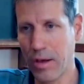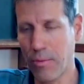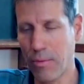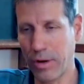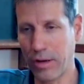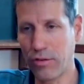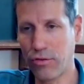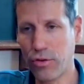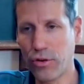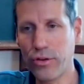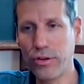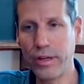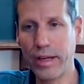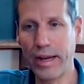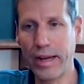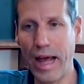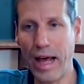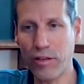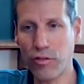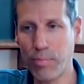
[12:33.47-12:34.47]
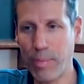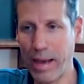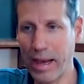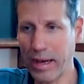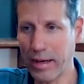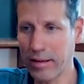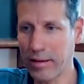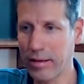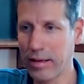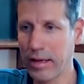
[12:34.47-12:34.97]
certainly an aspect
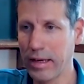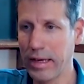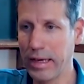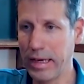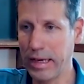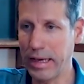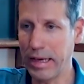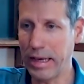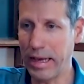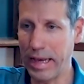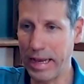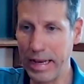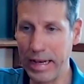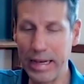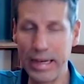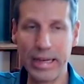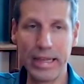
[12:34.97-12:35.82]
in